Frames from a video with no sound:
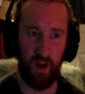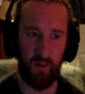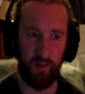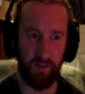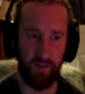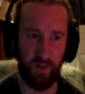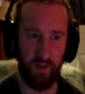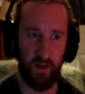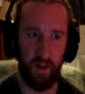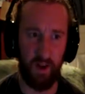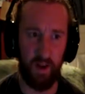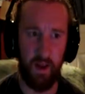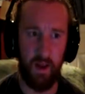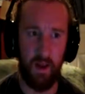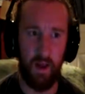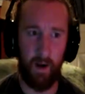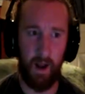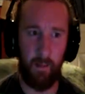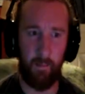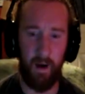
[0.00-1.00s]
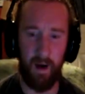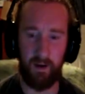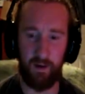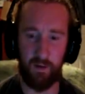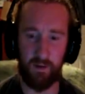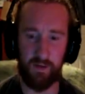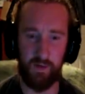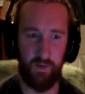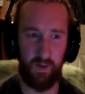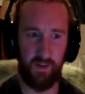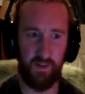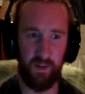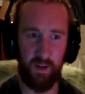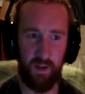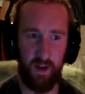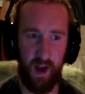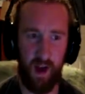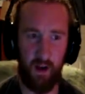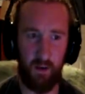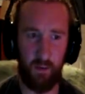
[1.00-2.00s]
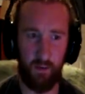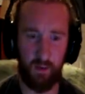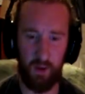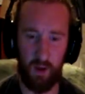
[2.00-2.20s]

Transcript: on Sunday, but I might do stuff on Sunday, I don't